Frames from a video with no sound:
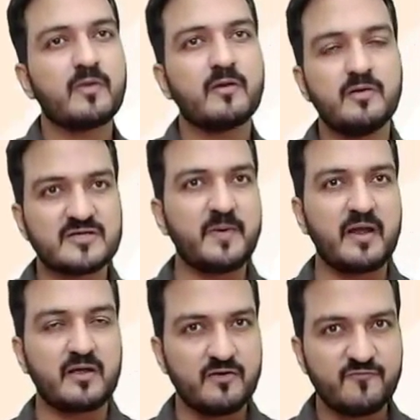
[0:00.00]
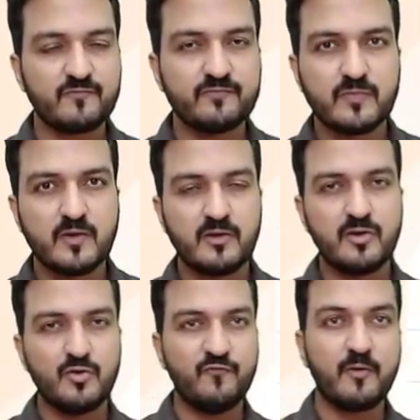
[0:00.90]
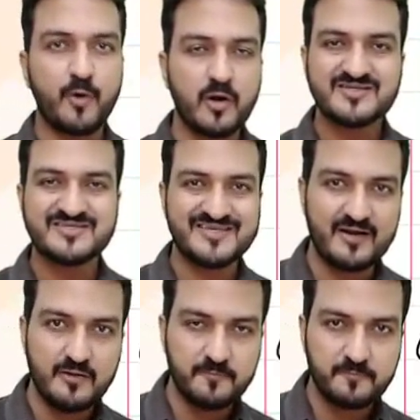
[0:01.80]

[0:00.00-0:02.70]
Next paragraph. For product Z,